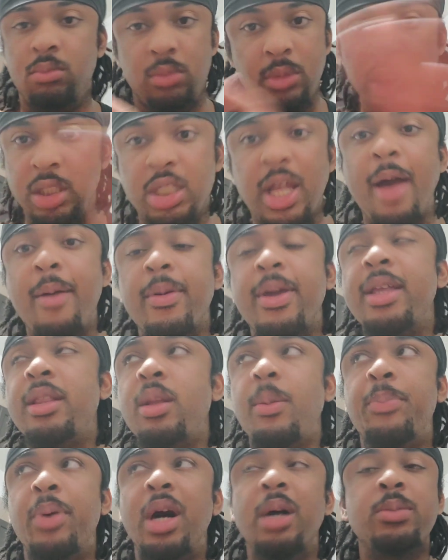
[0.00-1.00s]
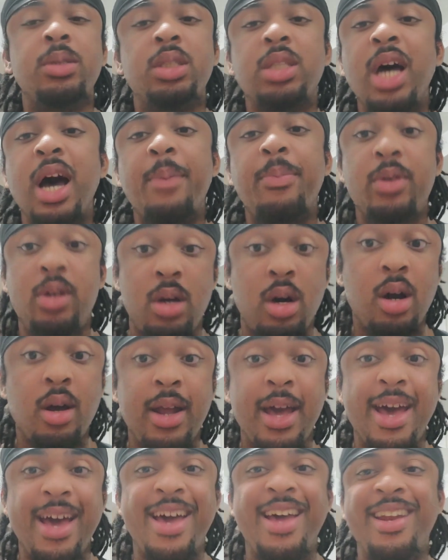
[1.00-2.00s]
stop getting the pump stop and all
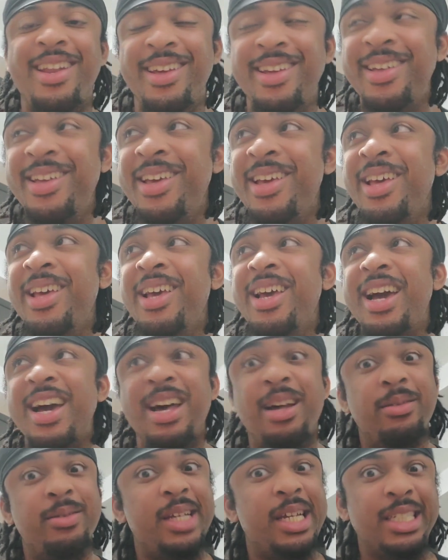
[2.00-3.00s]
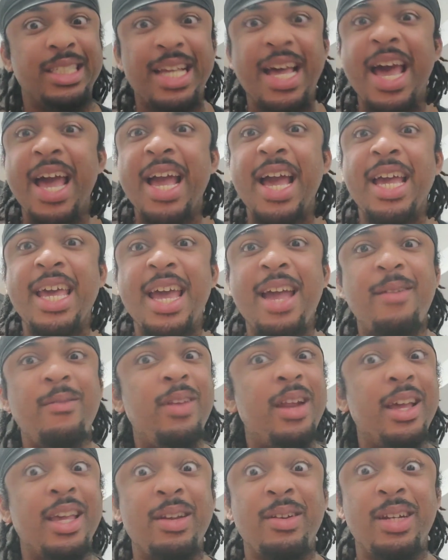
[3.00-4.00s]
that. And I'm like, dang,
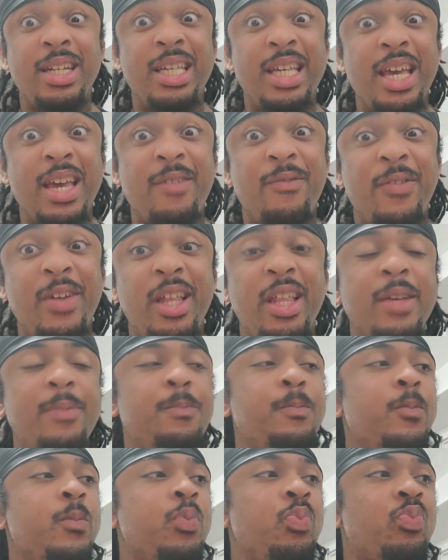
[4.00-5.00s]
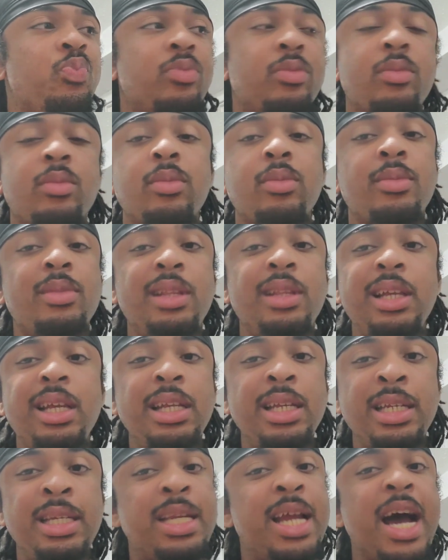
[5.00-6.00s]
I really can't feel it.
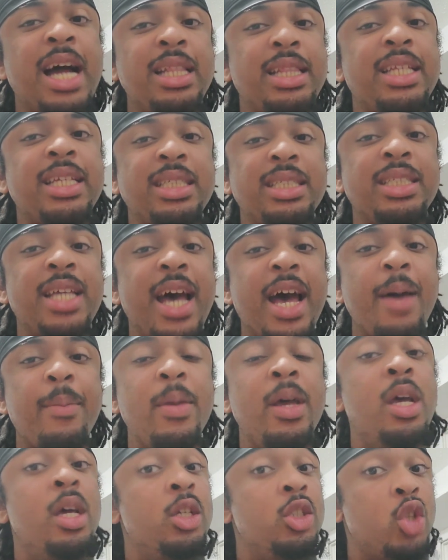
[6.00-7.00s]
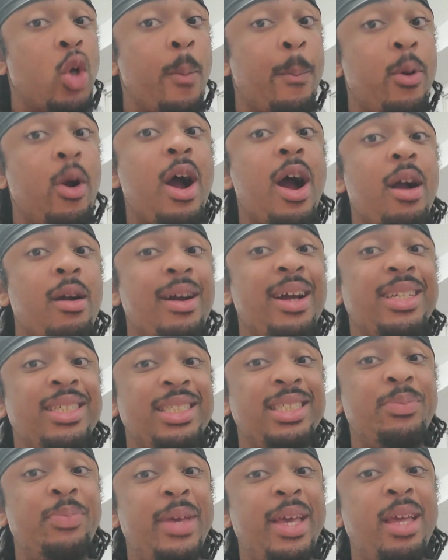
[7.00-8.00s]
Not this time. So progress
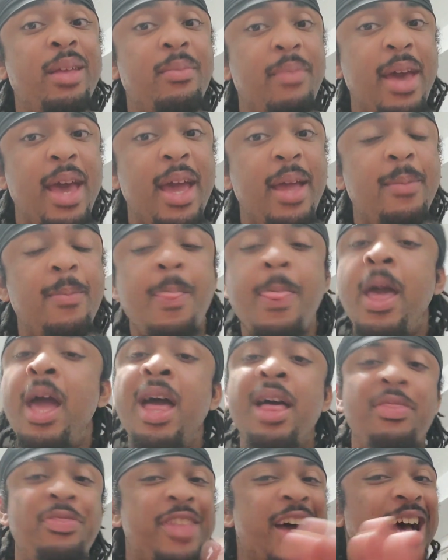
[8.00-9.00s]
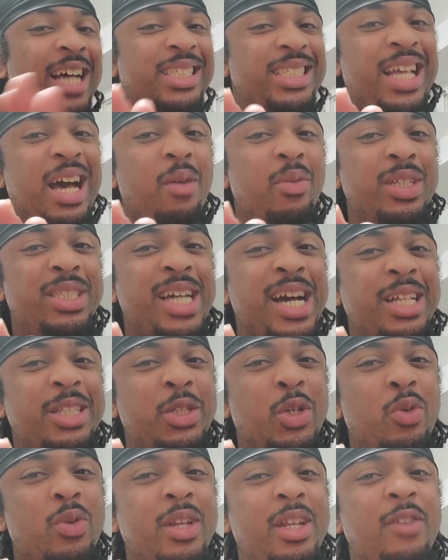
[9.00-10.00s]
is being made. That's not what y'all
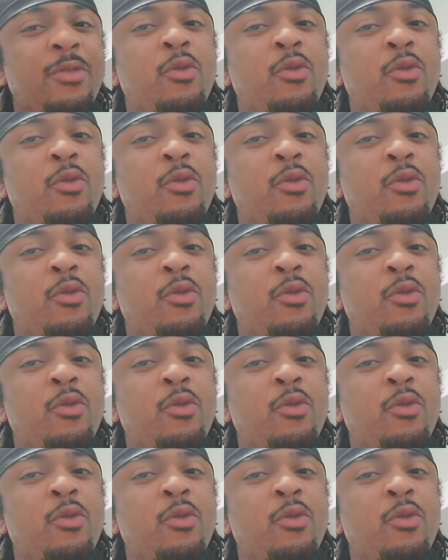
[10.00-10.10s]
tuned in